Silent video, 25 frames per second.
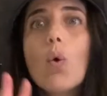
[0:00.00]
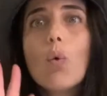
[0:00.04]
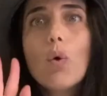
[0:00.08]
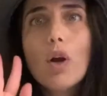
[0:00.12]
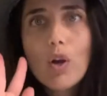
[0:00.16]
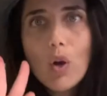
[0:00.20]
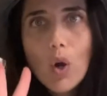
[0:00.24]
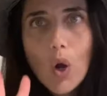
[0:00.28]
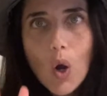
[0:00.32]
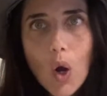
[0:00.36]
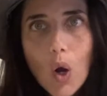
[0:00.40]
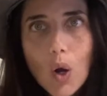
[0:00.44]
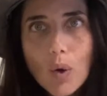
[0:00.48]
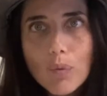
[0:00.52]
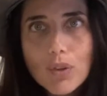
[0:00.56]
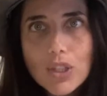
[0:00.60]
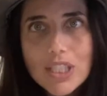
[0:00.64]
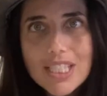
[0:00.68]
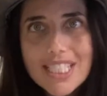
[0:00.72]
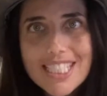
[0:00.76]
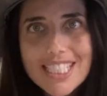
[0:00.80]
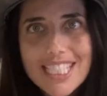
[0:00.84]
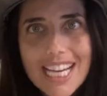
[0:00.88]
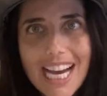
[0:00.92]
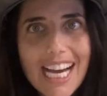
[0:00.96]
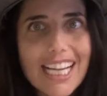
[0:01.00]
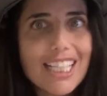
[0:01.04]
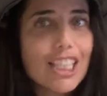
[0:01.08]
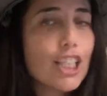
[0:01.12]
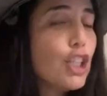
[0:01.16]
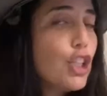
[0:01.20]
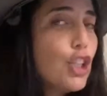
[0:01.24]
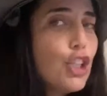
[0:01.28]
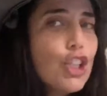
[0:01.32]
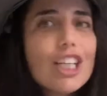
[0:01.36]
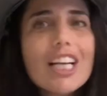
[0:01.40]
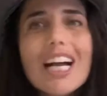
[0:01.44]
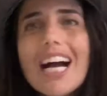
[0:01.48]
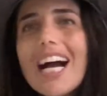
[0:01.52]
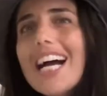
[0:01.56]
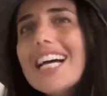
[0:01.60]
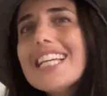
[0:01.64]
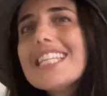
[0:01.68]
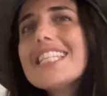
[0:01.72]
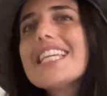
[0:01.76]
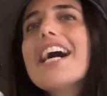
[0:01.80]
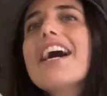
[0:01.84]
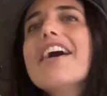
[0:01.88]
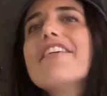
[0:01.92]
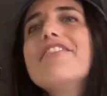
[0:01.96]
We're almost done. You guys
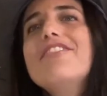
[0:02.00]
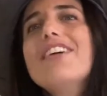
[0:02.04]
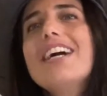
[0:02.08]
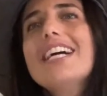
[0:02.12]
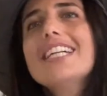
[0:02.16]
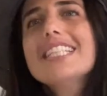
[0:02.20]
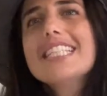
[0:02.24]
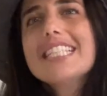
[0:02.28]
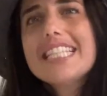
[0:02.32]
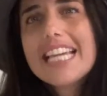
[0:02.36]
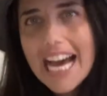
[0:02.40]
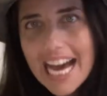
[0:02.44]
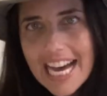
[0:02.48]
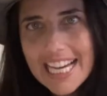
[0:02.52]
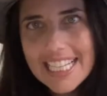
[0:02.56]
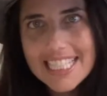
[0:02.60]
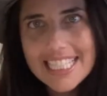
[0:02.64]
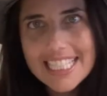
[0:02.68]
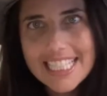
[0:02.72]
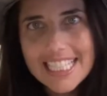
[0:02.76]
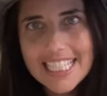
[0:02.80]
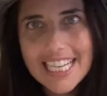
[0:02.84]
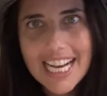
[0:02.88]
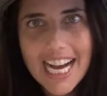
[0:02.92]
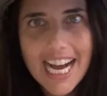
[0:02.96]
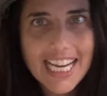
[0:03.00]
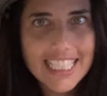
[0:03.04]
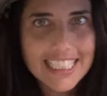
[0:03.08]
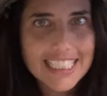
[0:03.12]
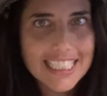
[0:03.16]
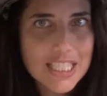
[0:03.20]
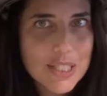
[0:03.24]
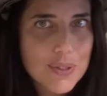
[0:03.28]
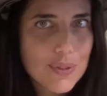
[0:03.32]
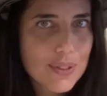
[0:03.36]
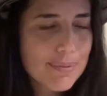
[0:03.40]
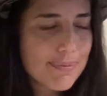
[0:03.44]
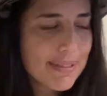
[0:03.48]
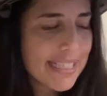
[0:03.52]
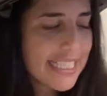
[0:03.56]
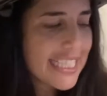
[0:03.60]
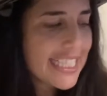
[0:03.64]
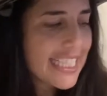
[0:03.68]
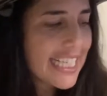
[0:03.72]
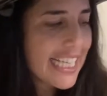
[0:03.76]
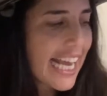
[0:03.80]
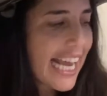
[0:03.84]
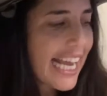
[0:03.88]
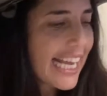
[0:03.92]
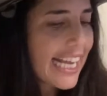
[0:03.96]
are fantastic gardeners with me
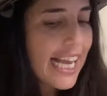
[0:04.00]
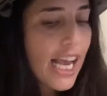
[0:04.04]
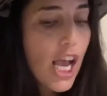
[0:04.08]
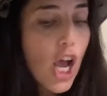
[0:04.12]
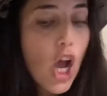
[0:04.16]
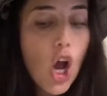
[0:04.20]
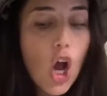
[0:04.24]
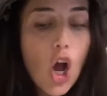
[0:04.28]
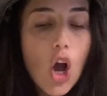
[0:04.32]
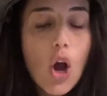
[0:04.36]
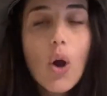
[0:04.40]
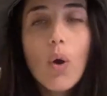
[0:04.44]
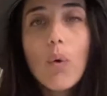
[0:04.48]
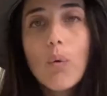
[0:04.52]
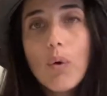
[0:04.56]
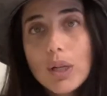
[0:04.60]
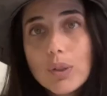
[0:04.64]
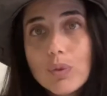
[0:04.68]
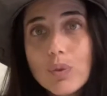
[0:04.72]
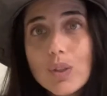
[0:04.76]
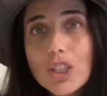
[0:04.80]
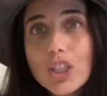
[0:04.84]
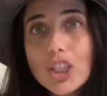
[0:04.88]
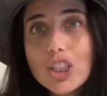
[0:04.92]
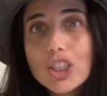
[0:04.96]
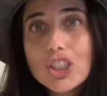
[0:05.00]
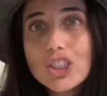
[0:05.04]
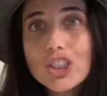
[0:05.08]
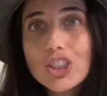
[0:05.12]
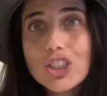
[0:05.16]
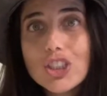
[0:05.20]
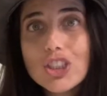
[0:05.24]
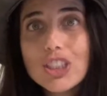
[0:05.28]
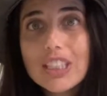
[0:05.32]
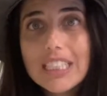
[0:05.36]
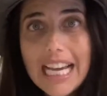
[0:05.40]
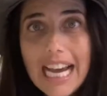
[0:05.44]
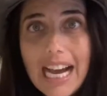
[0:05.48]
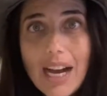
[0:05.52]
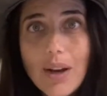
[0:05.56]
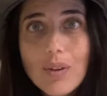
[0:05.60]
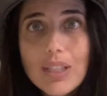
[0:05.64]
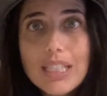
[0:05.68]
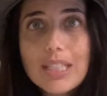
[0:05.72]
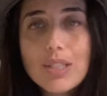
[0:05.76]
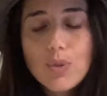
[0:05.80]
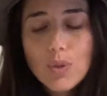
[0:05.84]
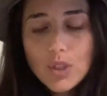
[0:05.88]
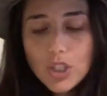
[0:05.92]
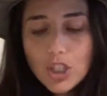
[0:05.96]
today. What we're going to do now
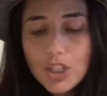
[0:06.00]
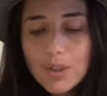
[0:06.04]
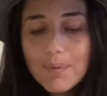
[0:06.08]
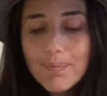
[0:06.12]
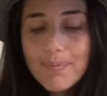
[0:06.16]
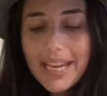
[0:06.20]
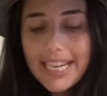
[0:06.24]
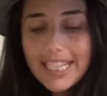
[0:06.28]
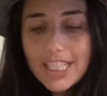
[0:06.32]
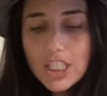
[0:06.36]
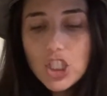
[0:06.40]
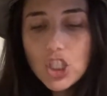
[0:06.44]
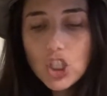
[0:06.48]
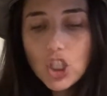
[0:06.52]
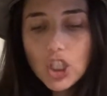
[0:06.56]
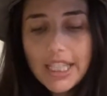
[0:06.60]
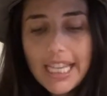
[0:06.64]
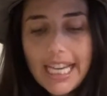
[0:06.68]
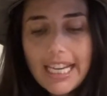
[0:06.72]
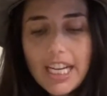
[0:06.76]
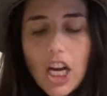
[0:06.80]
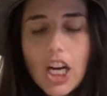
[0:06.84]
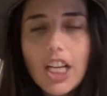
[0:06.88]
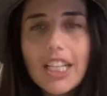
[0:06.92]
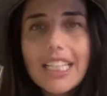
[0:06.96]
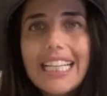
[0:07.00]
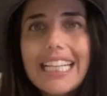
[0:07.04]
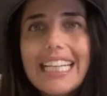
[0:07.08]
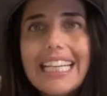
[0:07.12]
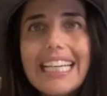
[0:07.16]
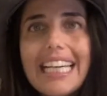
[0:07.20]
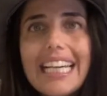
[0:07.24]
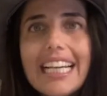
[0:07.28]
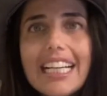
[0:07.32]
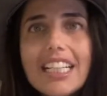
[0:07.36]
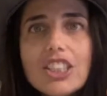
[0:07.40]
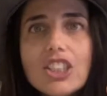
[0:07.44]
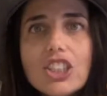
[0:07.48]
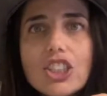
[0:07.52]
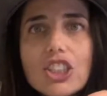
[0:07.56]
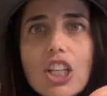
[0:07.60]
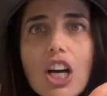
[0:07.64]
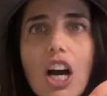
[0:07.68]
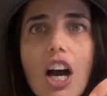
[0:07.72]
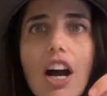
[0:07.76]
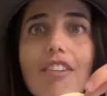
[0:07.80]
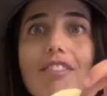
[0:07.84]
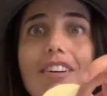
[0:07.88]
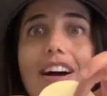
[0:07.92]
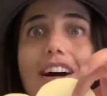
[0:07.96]
is we're going to make sure that on each
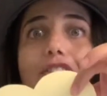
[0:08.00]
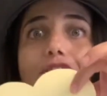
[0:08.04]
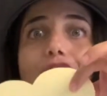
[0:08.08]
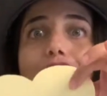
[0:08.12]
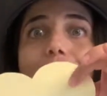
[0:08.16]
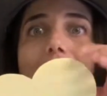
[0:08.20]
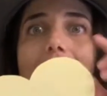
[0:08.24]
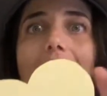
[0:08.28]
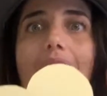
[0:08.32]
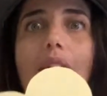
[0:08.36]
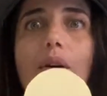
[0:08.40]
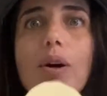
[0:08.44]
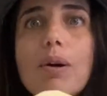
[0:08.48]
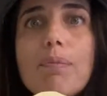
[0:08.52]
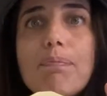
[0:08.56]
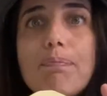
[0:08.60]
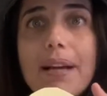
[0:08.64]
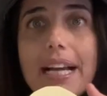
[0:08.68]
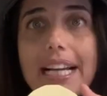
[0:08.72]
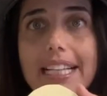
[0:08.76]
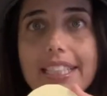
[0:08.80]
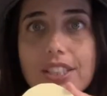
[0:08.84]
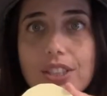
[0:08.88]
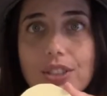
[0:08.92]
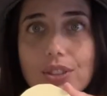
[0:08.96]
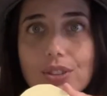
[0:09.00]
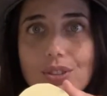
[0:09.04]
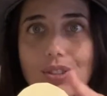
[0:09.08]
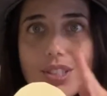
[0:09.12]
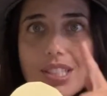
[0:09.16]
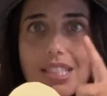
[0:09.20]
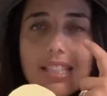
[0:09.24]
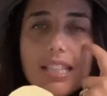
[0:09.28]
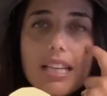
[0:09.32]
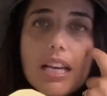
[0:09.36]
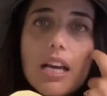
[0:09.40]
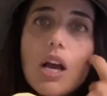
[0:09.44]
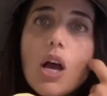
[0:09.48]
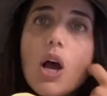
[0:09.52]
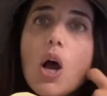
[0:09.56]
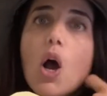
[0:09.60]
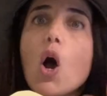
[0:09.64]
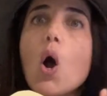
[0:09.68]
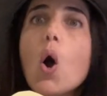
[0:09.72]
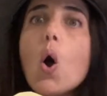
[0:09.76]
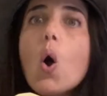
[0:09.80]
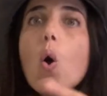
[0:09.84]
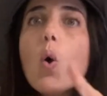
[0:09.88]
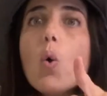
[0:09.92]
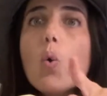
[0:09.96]
of our flower petals,
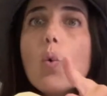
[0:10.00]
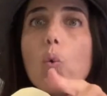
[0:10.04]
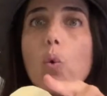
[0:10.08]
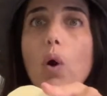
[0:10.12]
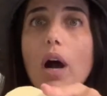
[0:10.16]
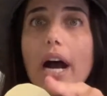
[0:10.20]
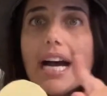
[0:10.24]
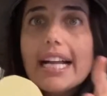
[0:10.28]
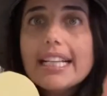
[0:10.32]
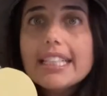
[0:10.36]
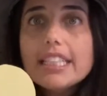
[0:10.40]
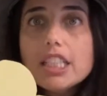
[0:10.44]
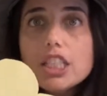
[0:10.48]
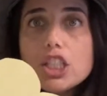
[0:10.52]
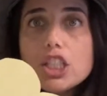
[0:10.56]
1,